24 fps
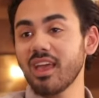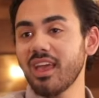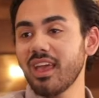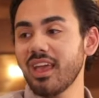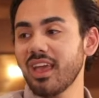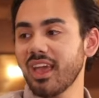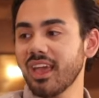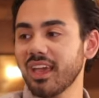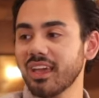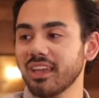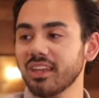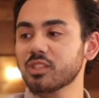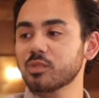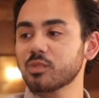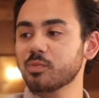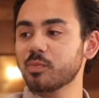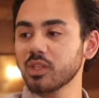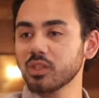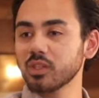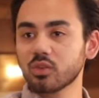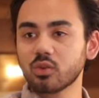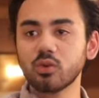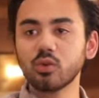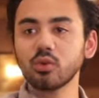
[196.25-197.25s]
And it's been
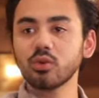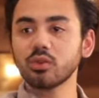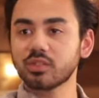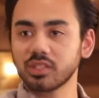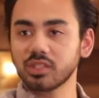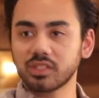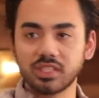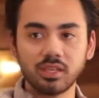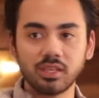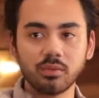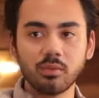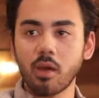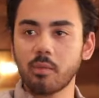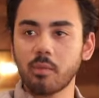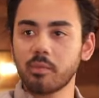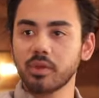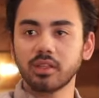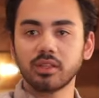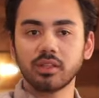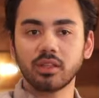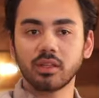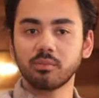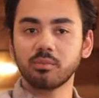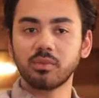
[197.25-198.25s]
cool to team up
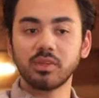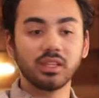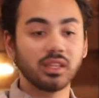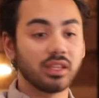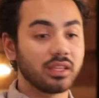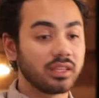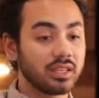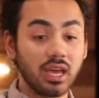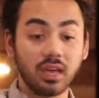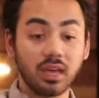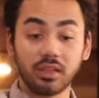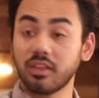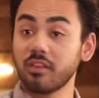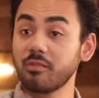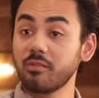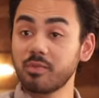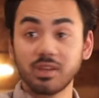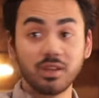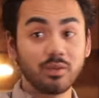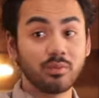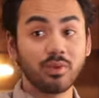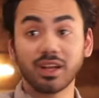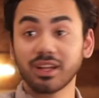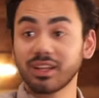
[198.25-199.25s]
and be like, yeah, they've been
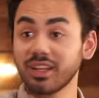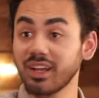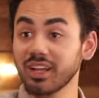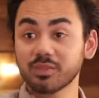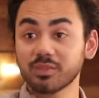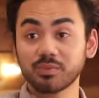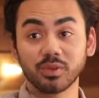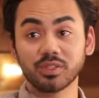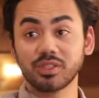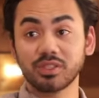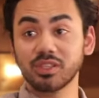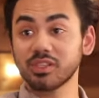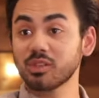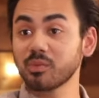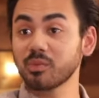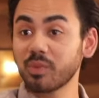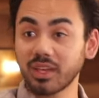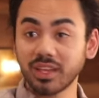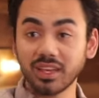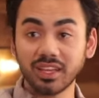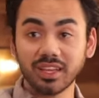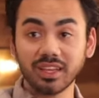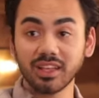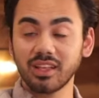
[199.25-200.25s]
in my class
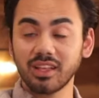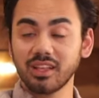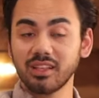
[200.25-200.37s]
participating.